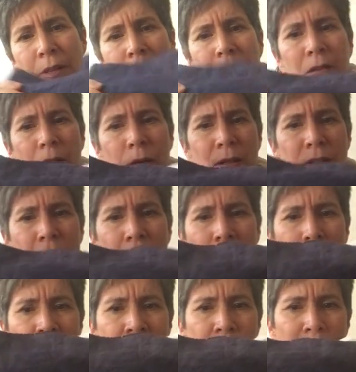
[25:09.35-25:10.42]
So it's
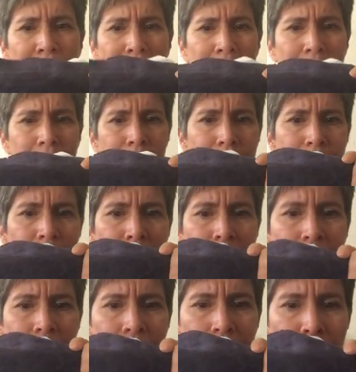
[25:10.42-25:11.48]
almost black. It's a
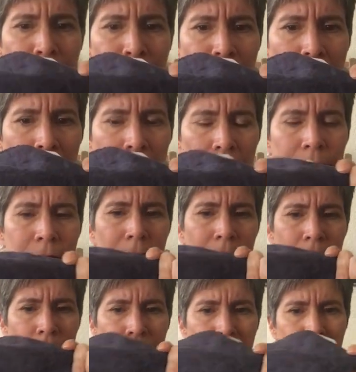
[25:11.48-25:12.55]
little bit mottled. I don't
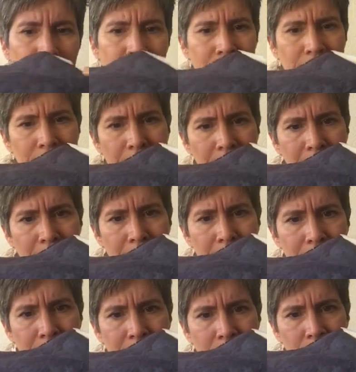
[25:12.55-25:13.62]
know if you can see that.
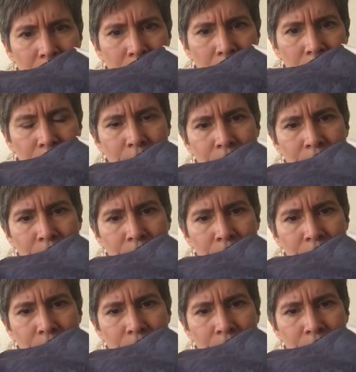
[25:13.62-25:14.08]
There you go.